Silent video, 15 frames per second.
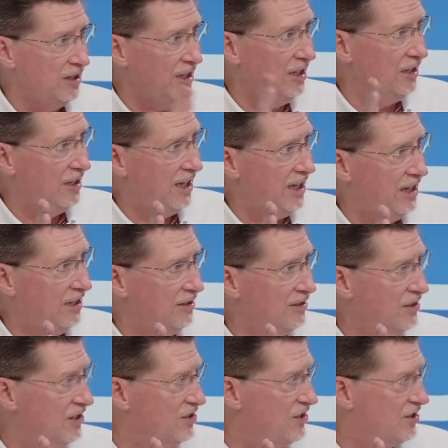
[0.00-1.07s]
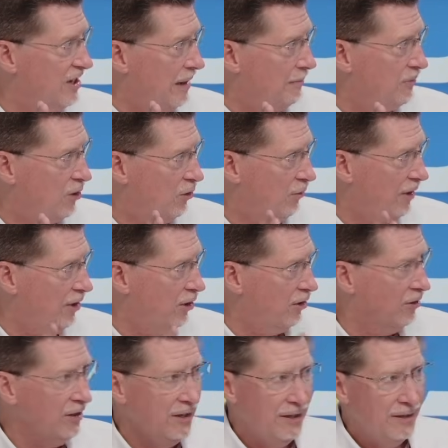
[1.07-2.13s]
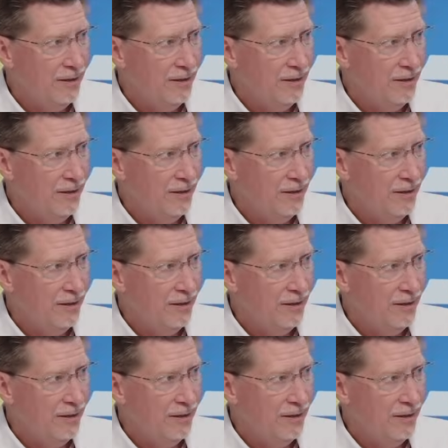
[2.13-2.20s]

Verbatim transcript: in a, a STEM career